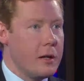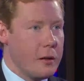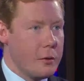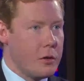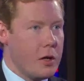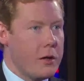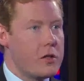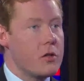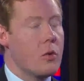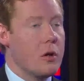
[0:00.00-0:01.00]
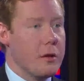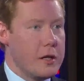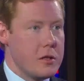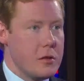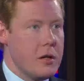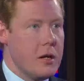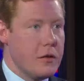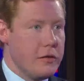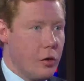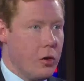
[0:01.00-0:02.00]
they would rather do what they do
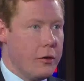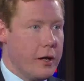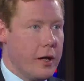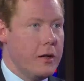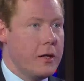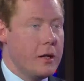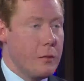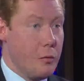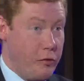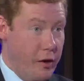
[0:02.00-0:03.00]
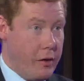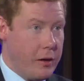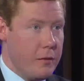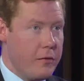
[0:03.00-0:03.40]
for their very,